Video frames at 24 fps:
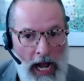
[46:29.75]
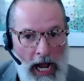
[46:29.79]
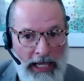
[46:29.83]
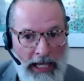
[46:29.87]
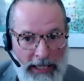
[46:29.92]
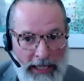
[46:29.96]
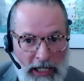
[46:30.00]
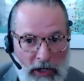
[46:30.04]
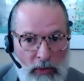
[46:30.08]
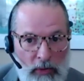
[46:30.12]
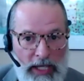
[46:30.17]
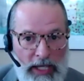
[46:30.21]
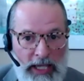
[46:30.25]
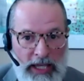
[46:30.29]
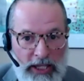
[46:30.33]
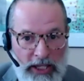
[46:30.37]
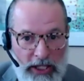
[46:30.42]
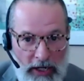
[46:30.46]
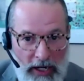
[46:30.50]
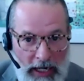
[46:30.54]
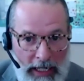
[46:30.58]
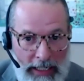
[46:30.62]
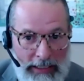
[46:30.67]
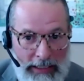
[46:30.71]
I think we
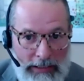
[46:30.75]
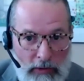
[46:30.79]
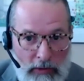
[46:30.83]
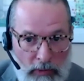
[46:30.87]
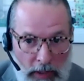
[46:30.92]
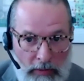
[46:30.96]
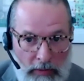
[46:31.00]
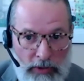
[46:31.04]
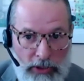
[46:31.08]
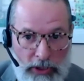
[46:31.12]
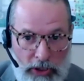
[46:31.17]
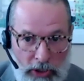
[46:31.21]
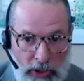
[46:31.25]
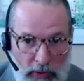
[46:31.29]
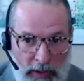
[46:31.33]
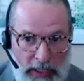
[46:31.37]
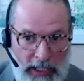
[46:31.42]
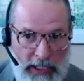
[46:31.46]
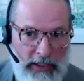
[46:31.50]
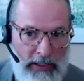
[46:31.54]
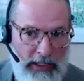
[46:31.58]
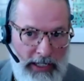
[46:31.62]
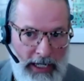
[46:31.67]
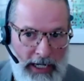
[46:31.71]
thought we were
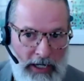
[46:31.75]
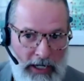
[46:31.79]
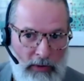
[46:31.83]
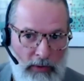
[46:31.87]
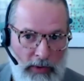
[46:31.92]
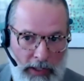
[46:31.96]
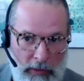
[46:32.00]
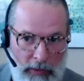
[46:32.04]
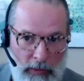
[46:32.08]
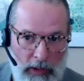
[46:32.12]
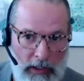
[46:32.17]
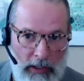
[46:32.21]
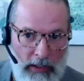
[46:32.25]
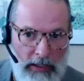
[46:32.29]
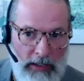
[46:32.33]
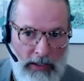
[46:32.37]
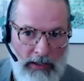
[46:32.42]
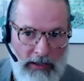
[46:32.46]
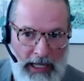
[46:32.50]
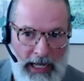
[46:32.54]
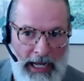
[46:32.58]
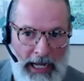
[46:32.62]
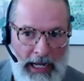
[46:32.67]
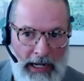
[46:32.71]
doing good equity work,
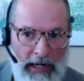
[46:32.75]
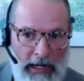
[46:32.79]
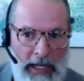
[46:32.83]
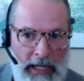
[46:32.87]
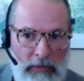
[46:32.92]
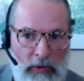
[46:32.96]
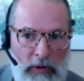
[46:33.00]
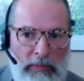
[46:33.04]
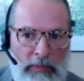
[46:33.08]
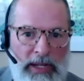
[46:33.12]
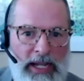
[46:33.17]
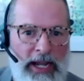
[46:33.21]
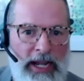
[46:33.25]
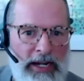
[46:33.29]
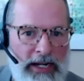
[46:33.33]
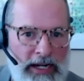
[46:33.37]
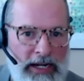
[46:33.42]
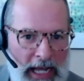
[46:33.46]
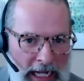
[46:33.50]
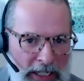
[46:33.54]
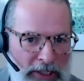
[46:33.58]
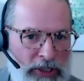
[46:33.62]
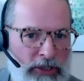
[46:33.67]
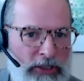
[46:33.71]
that it would be a
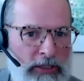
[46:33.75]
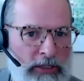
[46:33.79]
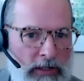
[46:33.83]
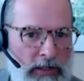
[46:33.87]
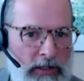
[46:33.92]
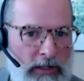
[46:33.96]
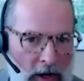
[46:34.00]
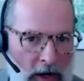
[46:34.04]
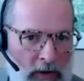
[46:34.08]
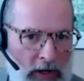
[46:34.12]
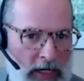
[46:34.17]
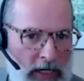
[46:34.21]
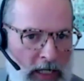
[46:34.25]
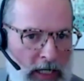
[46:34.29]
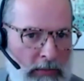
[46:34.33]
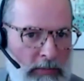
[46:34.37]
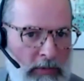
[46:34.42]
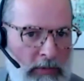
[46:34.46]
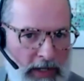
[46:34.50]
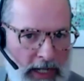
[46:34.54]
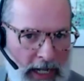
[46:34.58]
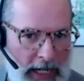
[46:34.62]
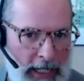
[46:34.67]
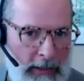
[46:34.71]
natural
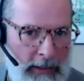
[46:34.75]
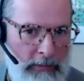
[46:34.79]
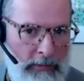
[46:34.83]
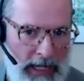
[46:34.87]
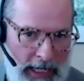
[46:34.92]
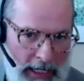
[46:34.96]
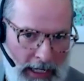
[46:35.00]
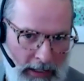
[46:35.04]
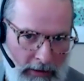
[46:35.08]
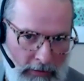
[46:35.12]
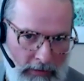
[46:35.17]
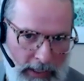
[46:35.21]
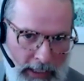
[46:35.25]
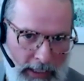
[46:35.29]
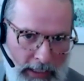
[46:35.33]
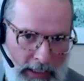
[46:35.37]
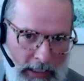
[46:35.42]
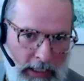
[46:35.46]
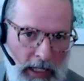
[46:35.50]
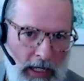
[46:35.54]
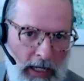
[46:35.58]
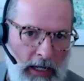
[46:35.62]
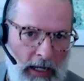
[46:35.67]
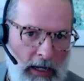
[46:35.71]
outcome of Guided
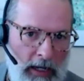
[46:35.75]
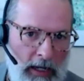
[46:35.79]
Pathways,